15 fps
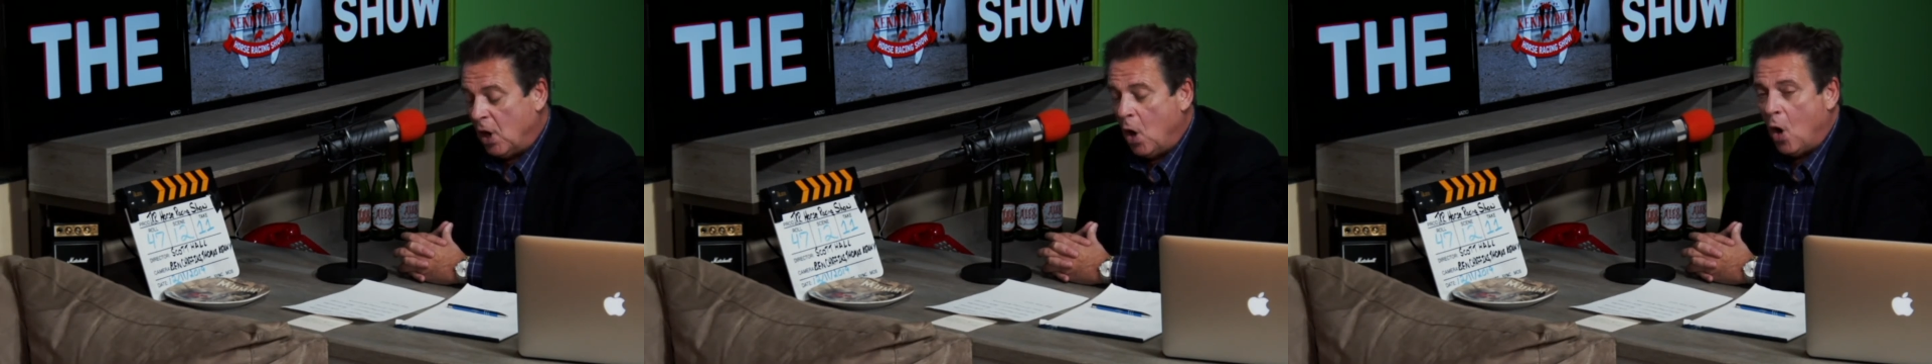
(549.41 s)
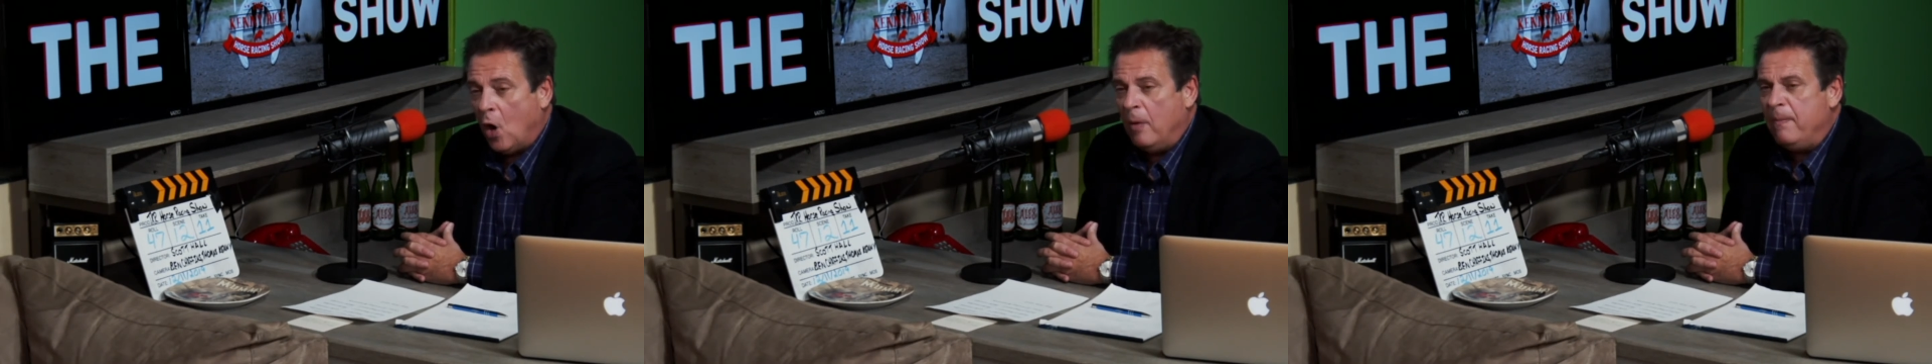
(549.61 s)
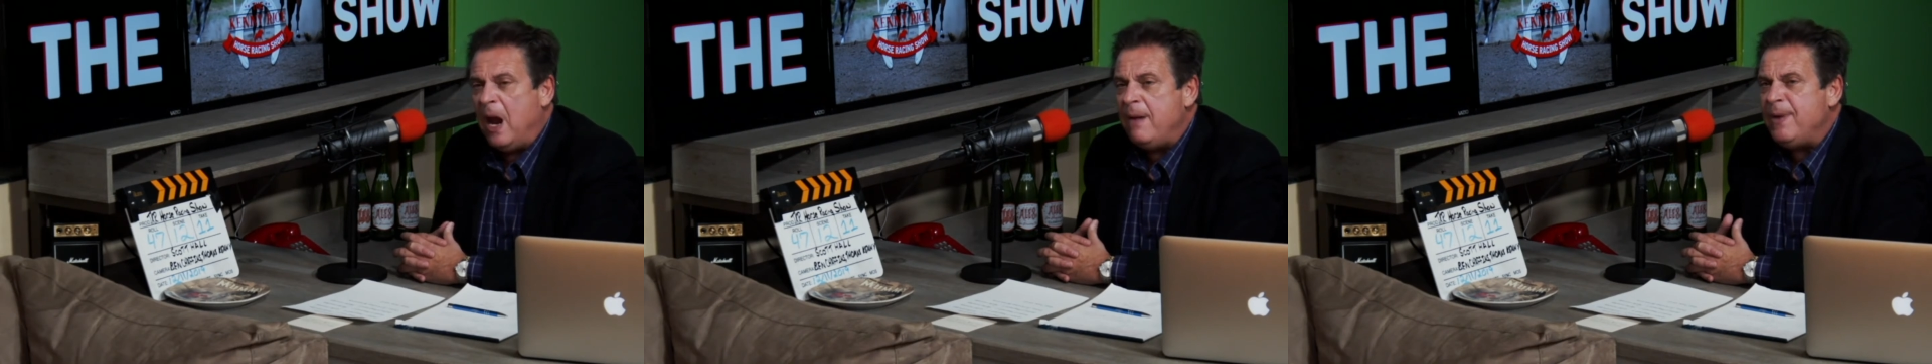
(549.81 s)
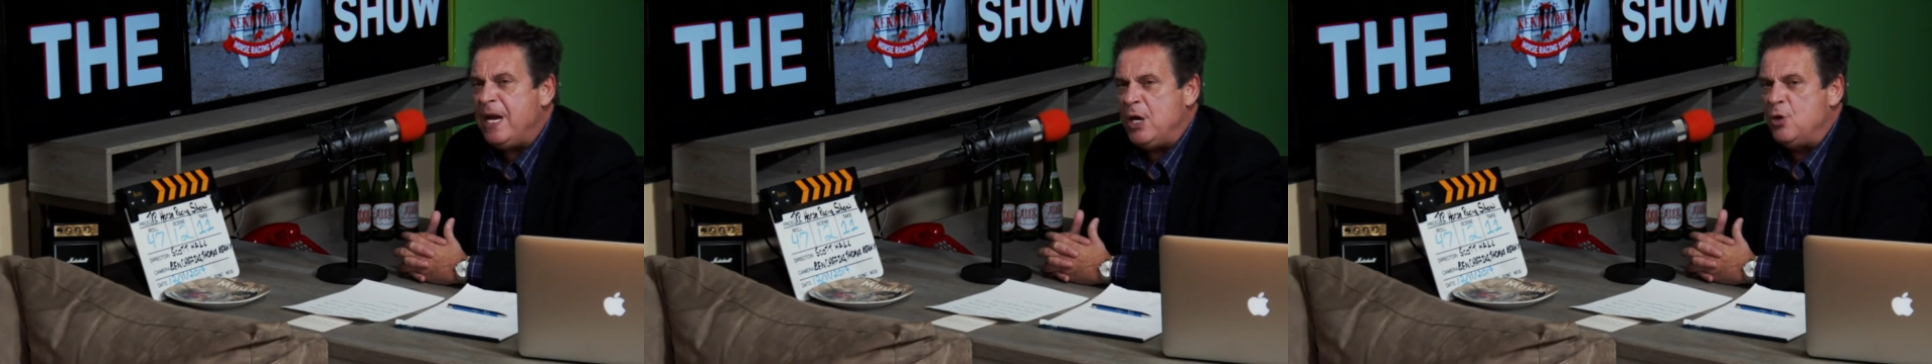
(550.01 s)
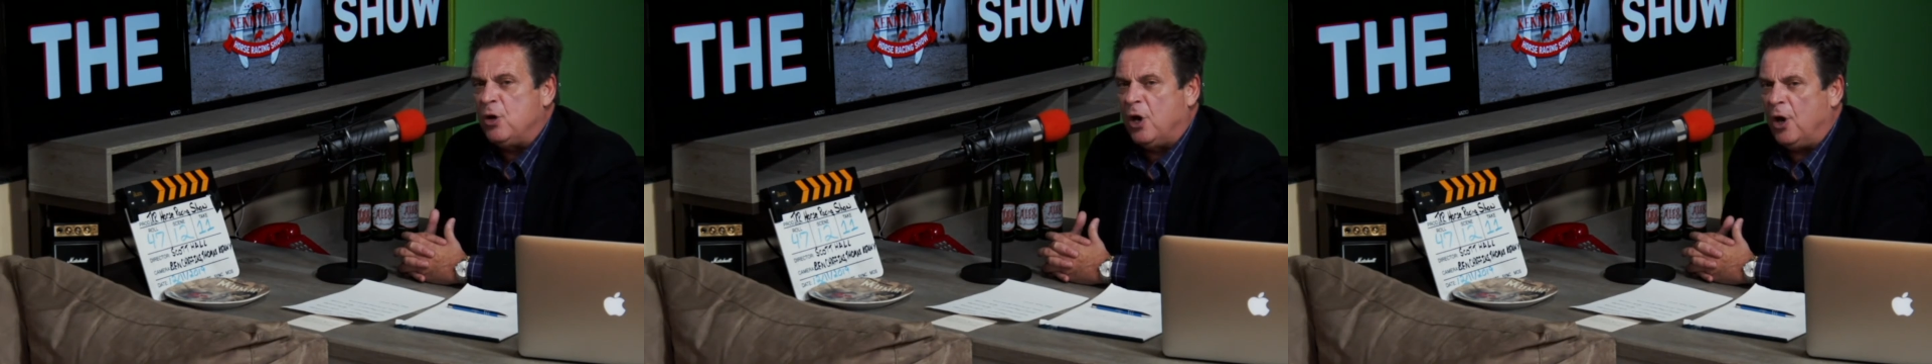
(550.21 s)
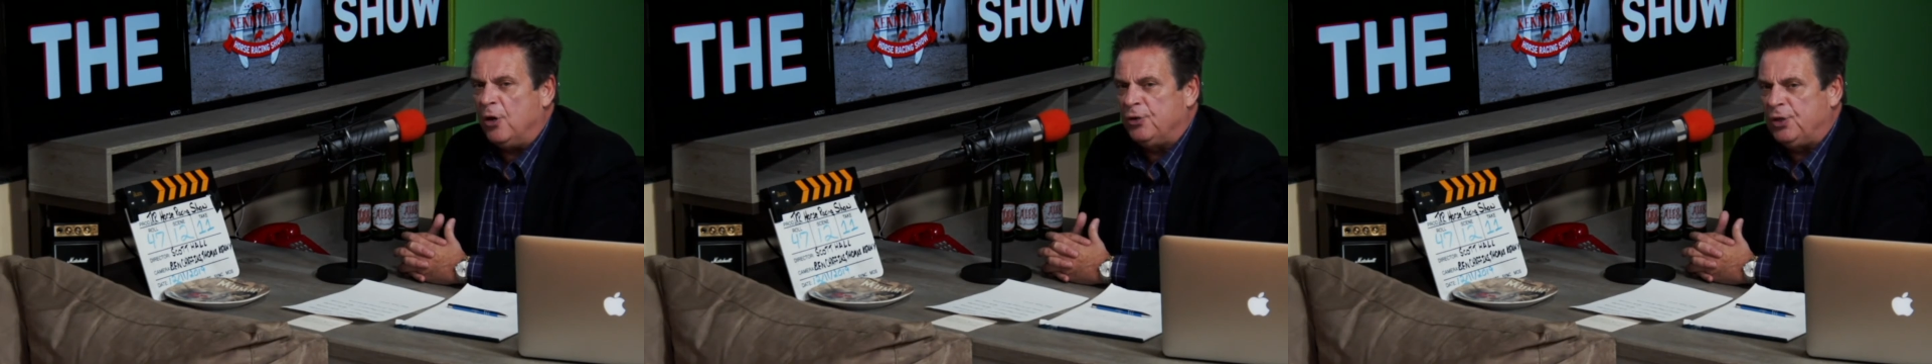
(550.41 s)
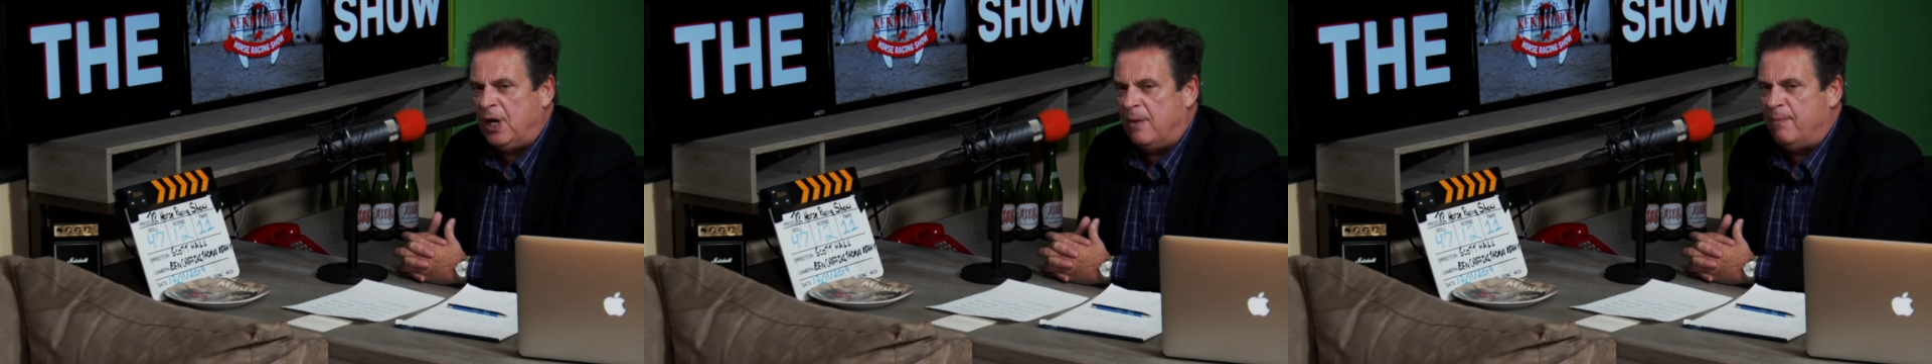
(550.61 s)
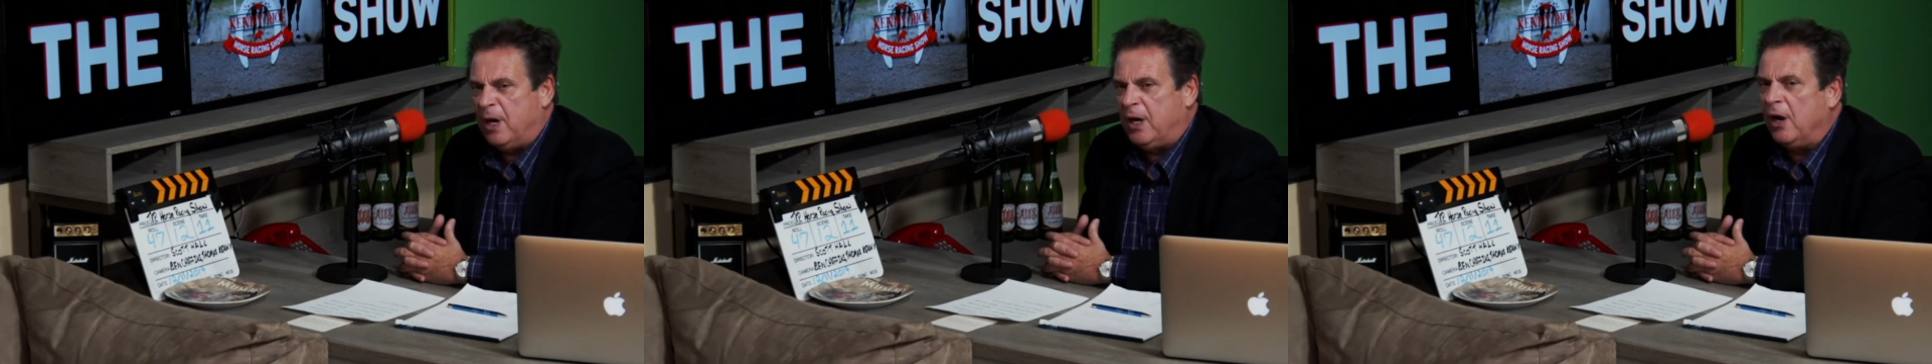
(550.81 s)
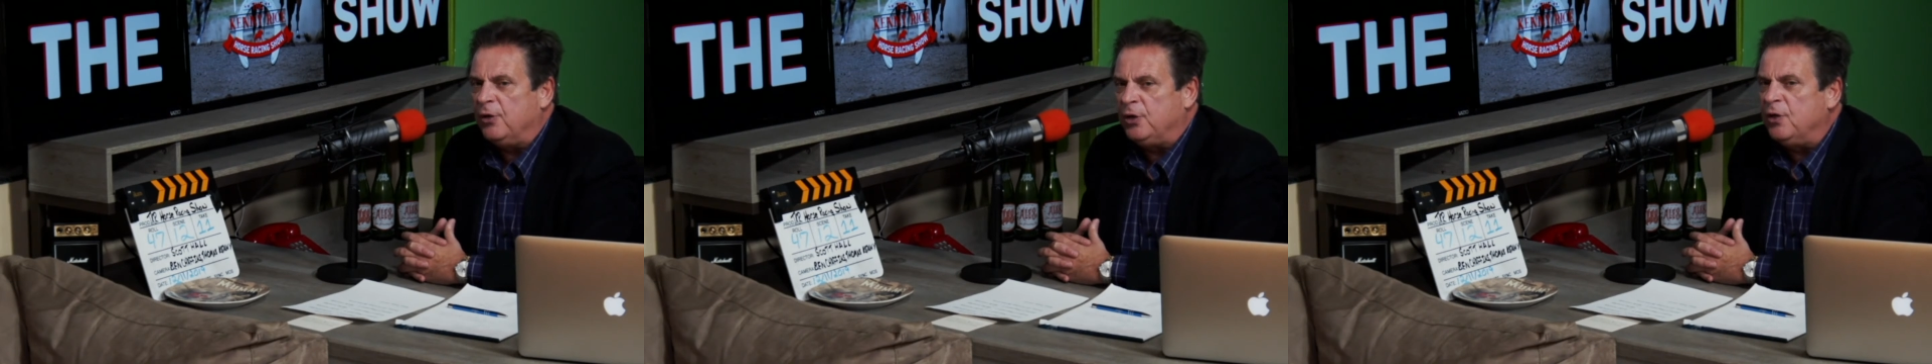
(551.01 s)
or maybe you curse him because